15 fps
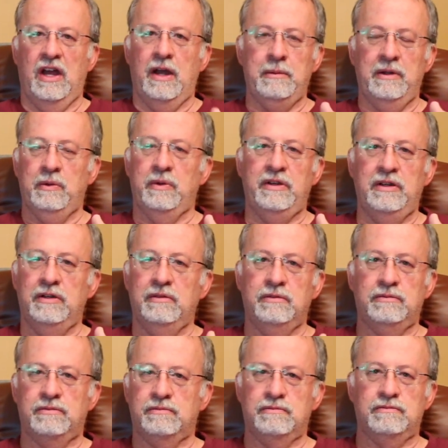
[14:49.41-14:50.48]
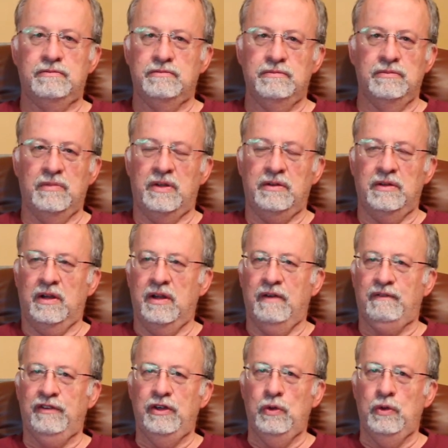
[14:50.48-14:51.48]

I mean, if